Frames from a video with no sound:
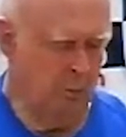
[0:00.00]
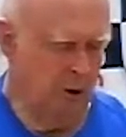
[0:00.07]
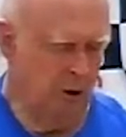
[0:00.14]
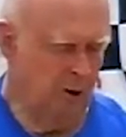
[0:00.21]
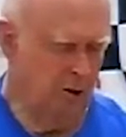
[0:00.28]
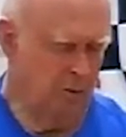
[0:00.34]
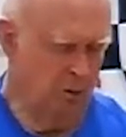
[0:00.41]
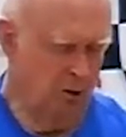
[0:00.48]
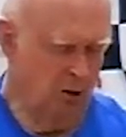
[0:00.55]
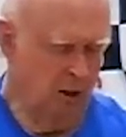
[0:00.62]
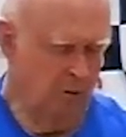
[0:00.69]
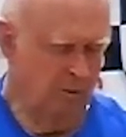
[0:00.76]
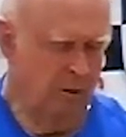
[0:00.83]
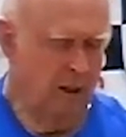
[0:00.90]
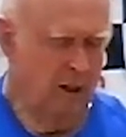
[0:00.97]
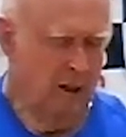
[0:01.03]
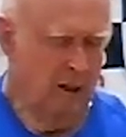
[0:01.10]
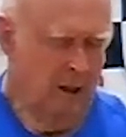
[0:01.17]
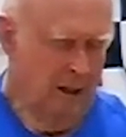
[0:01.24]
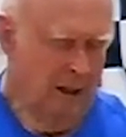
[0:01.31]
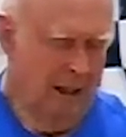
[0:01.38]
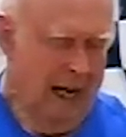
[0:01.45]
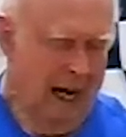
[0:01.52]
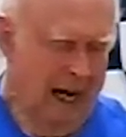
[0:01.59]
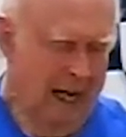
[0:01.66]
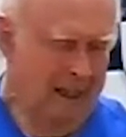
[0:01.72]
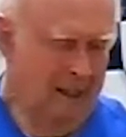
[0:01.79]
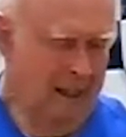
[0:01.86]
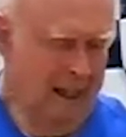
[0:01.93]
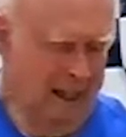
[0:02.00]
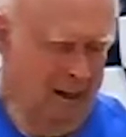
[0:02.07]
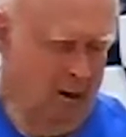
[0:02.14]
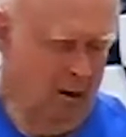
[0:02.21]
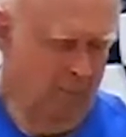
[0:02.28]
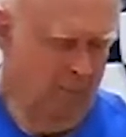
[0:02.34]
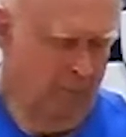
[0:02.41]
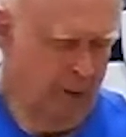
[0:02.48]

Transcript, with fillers: put this program on air.